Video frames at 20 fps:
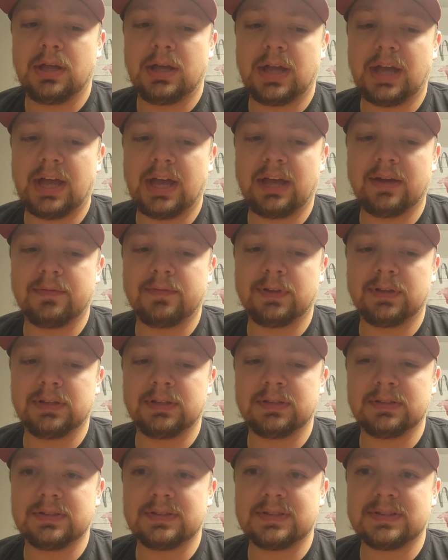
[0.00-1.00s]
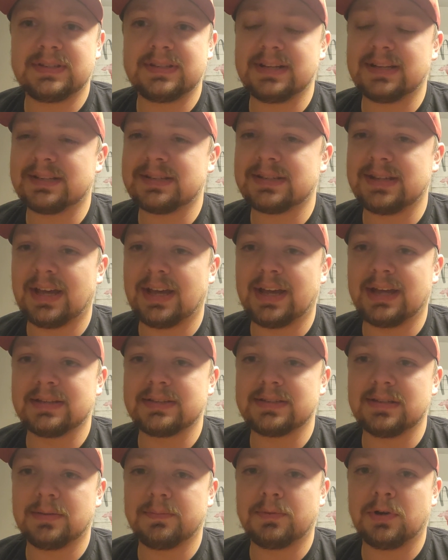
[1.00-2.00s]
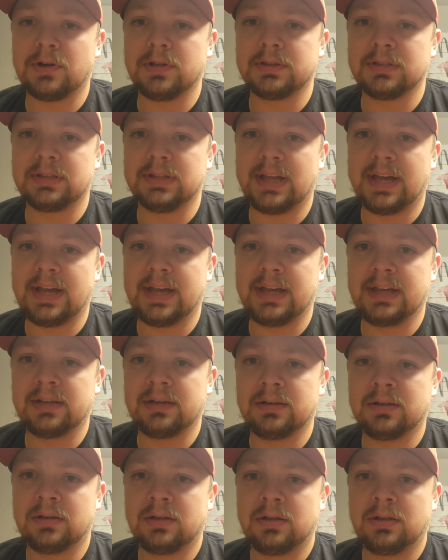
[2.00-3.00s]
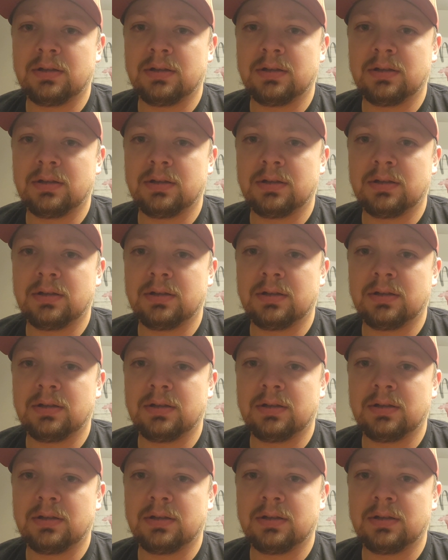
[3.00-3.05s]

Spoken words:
having 6 guys up on the line,